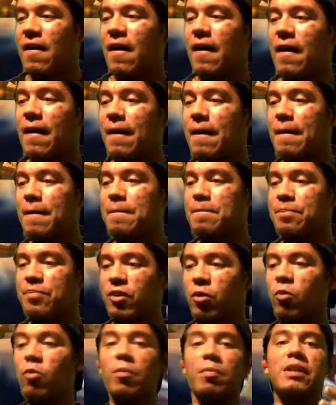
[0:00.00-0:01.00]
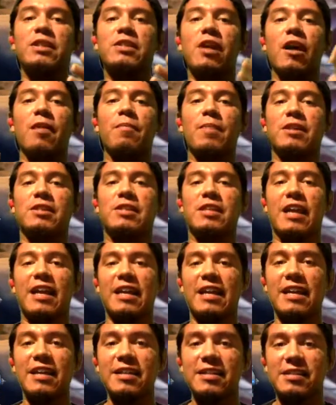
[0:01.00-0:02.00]
What we'll be talking about
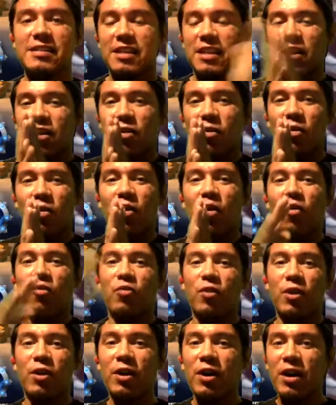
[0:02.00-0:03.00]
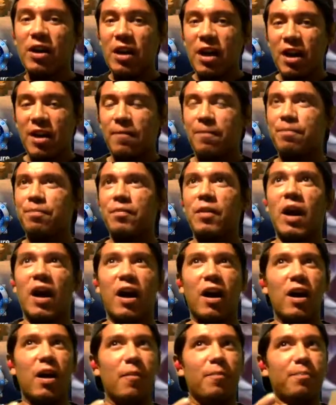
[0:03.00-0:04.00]
today is going over,
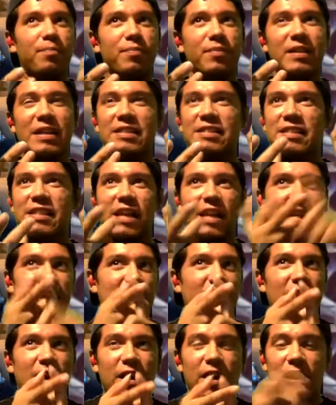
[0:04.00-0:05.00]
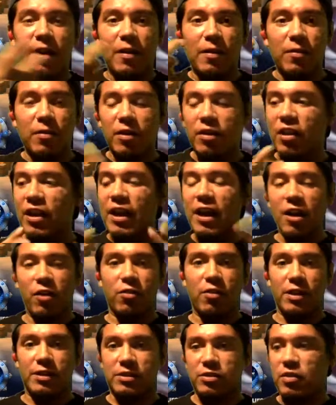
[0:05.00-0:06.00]
let's say, the
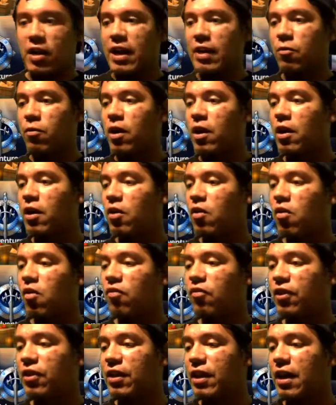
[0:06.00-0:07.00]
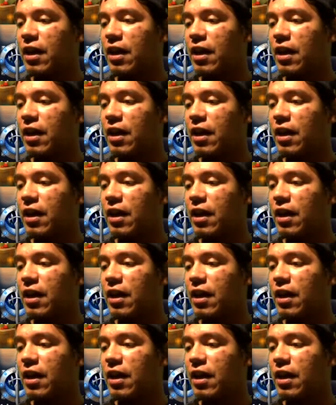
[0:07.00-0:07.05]
Ingrids, right? We're gonna go over the